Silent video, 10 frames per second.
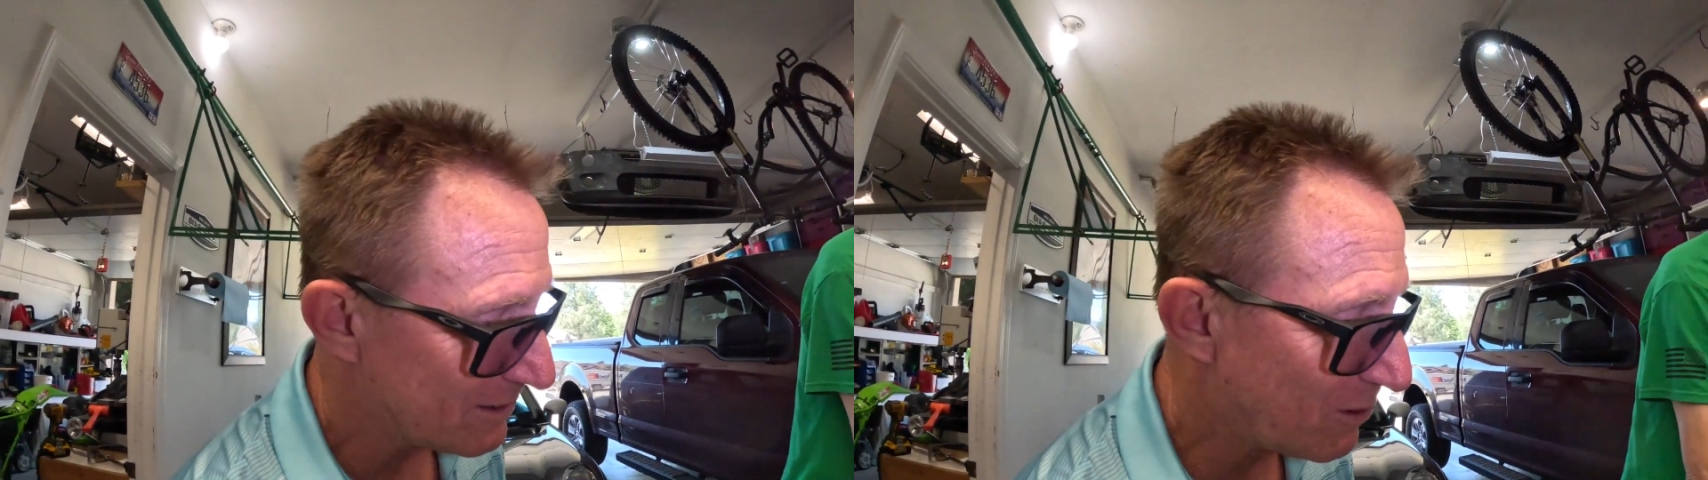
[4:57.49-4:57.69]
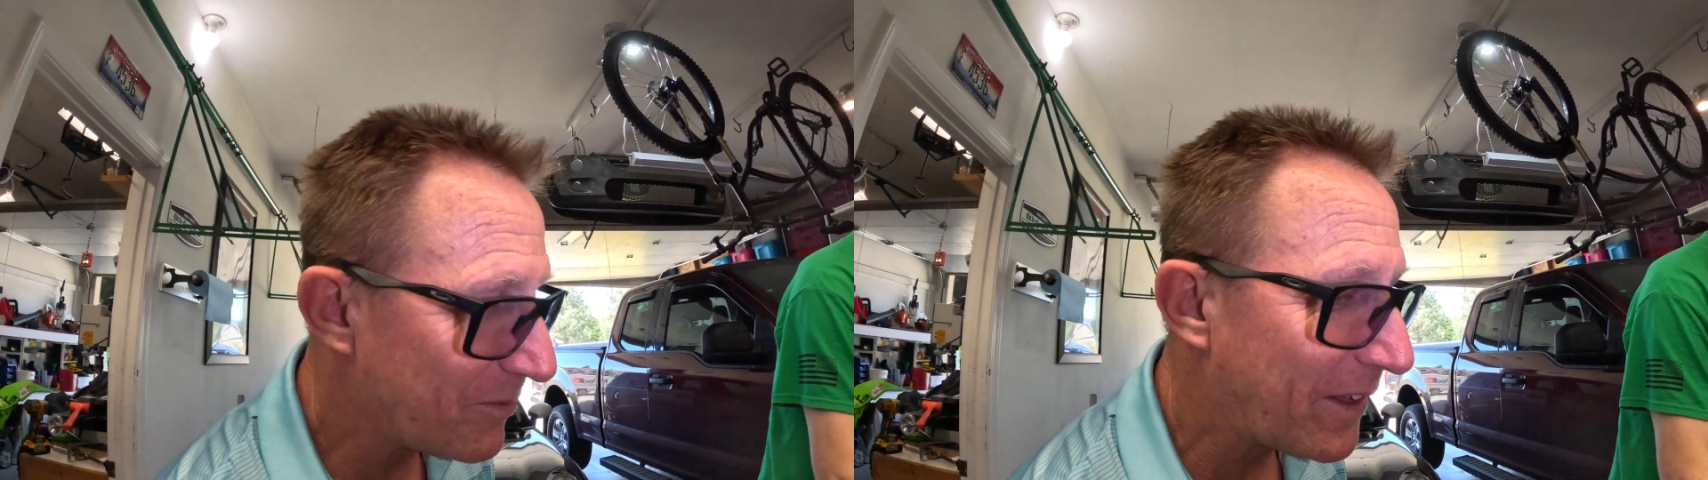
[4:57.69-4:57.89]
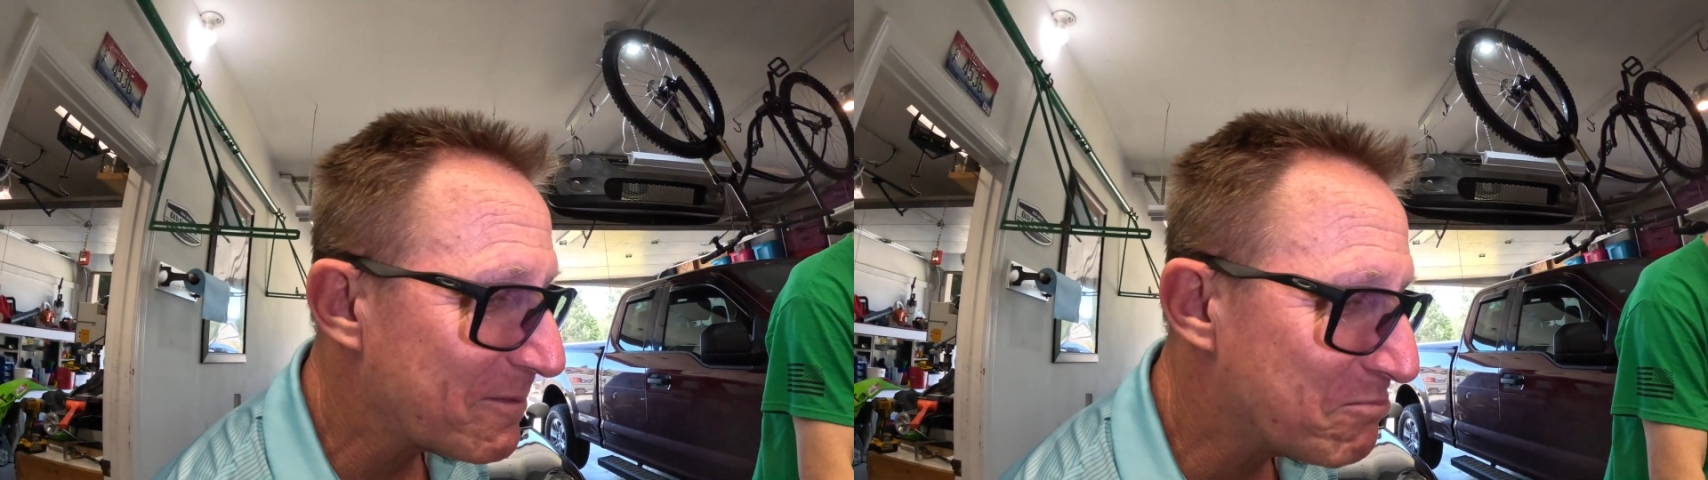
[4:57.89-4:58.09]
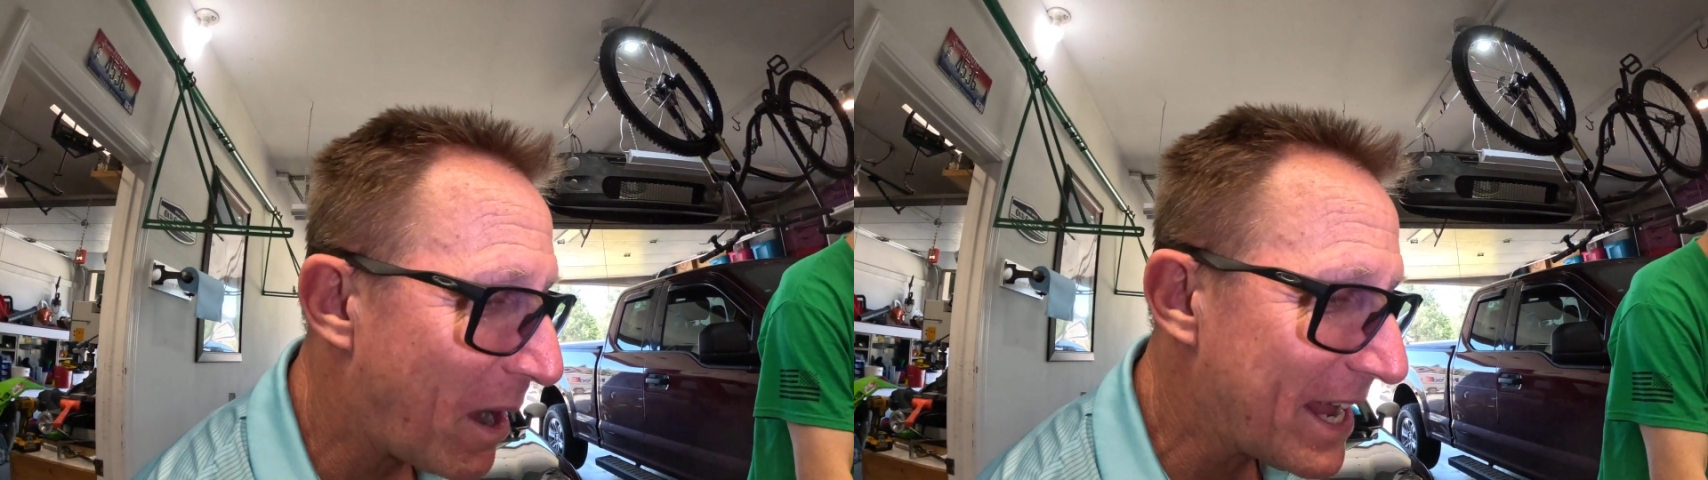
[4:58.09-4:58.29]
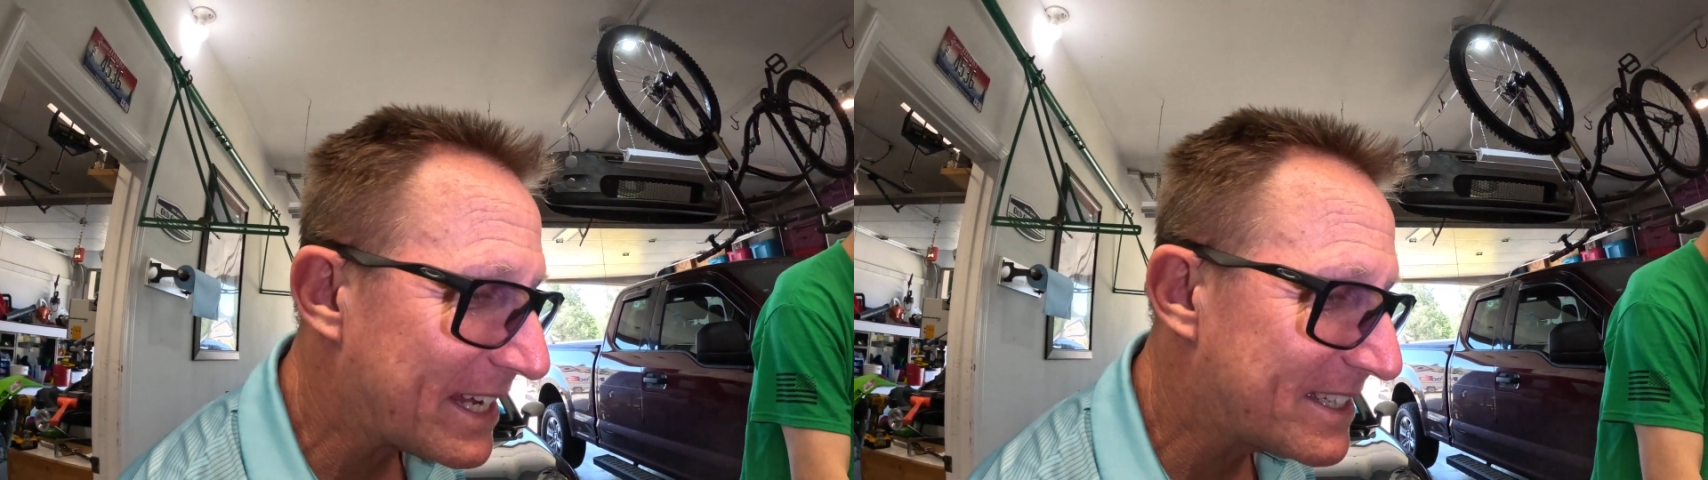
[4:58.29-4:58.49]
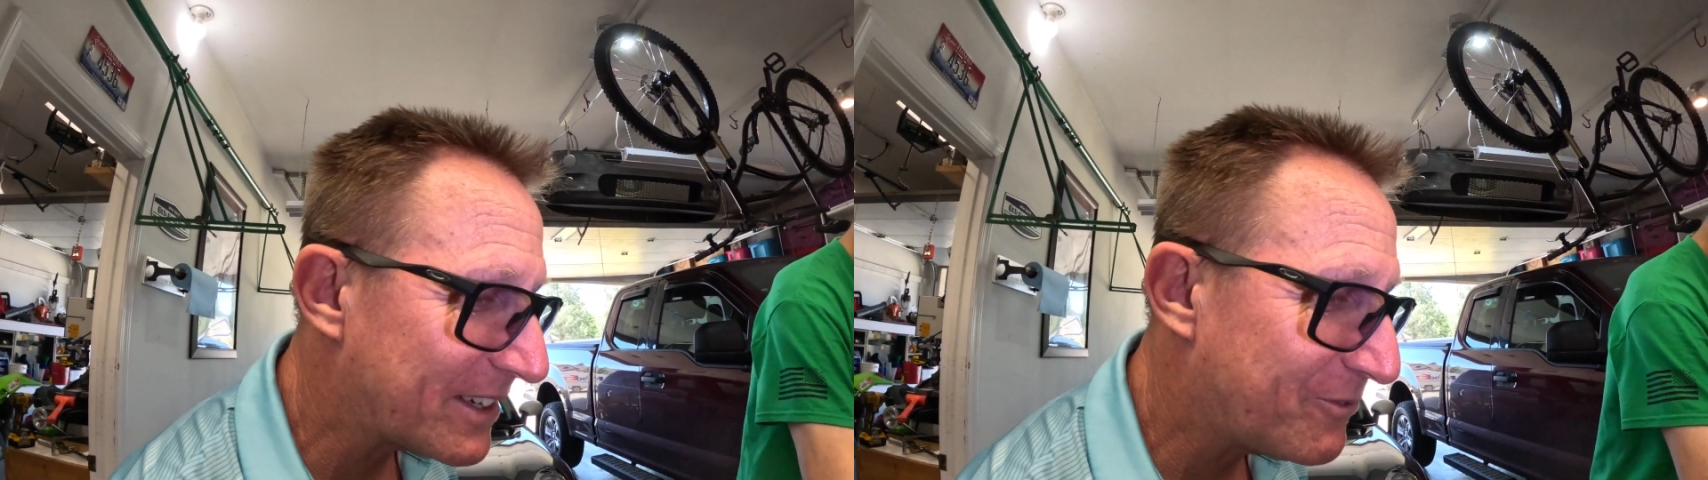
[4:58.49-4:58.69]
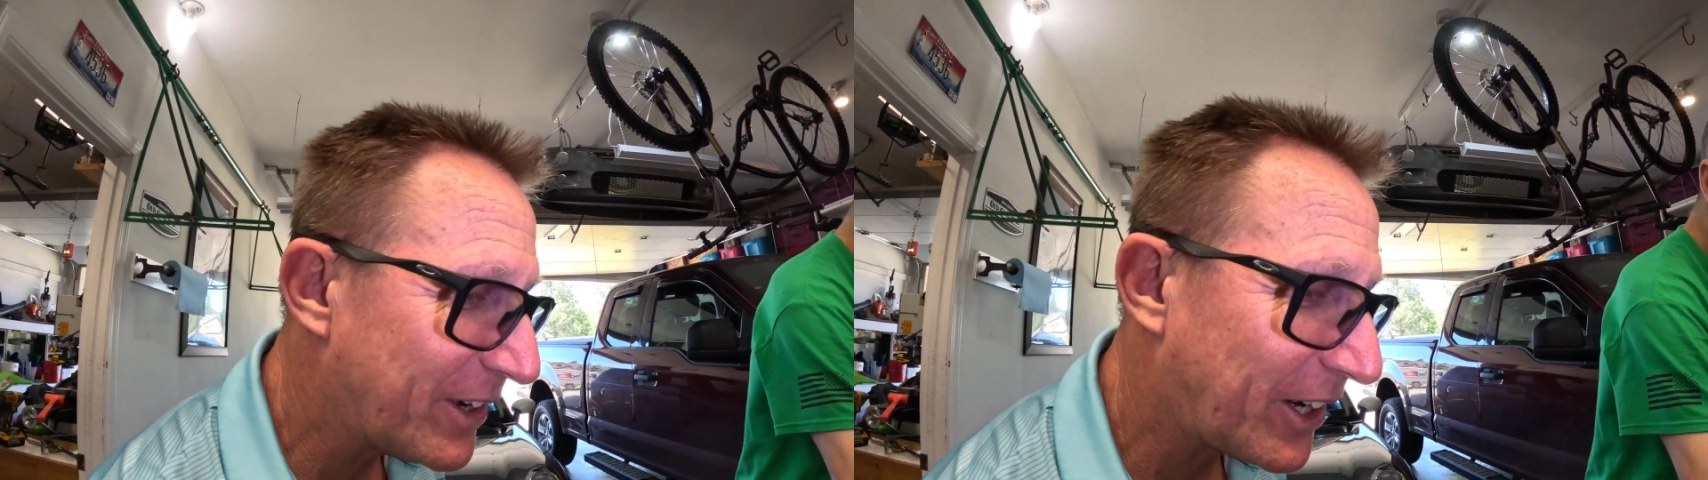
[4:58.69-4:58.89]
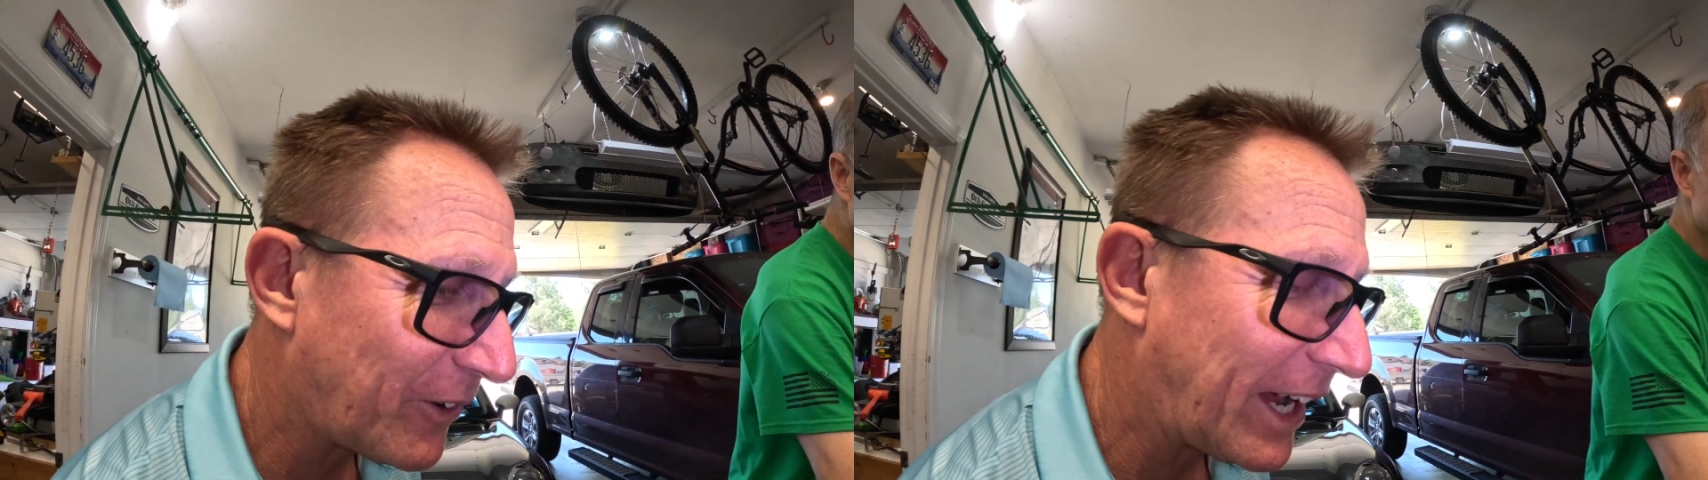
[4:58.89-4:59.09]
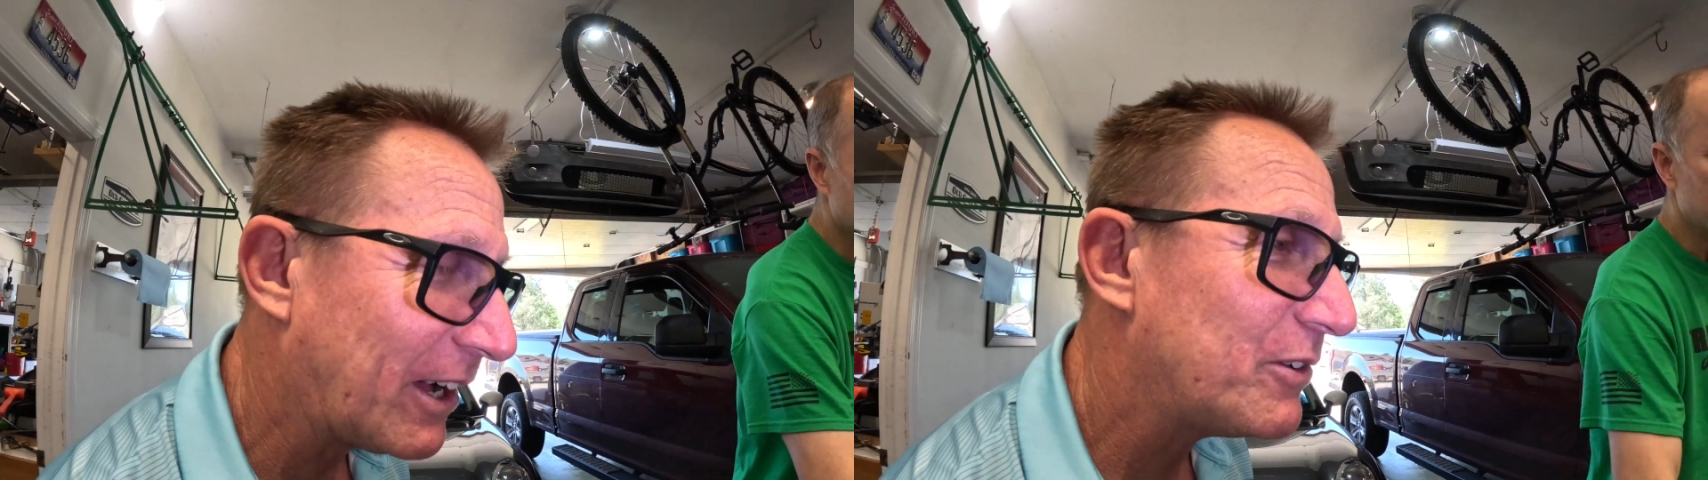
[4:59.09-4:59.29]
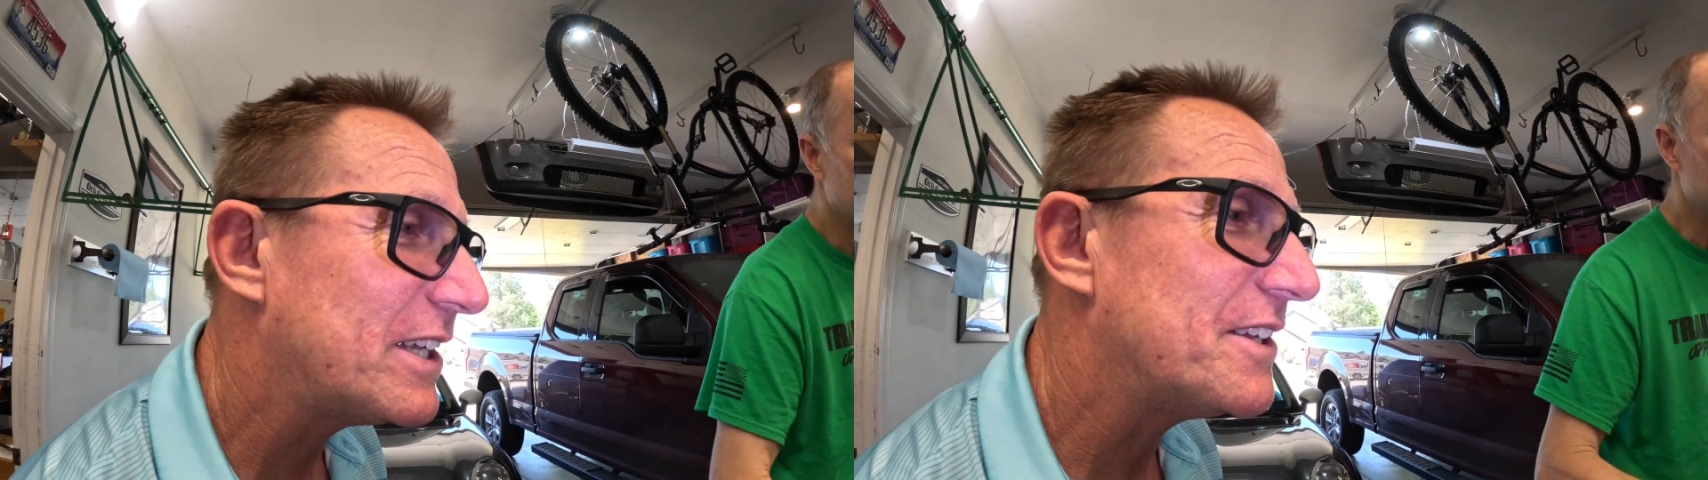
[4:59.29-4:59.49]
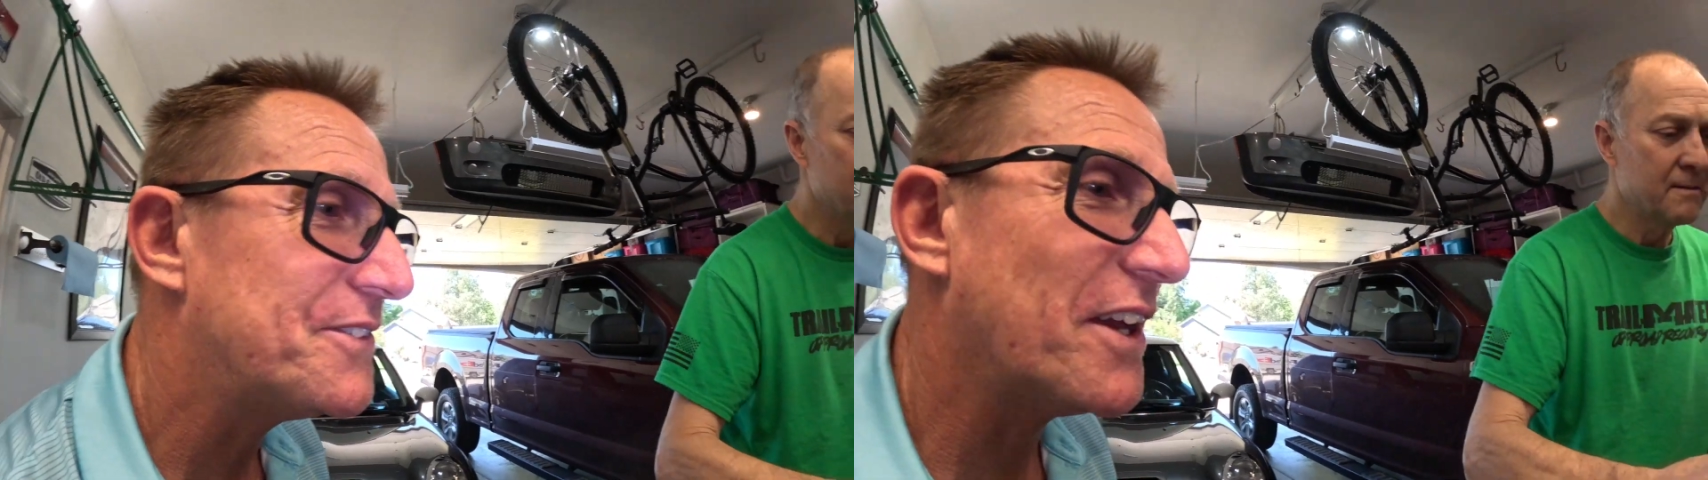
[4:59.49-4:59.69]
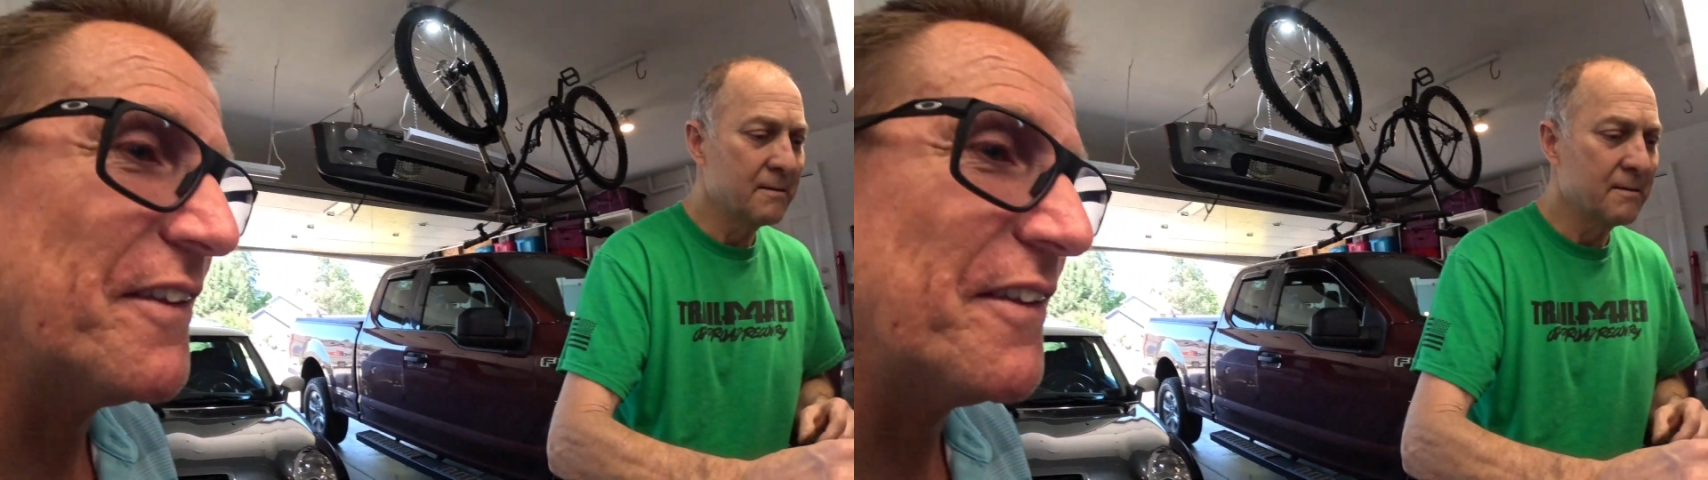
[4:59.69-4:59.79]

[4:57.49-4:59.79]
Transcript: One thing Mike did figure out is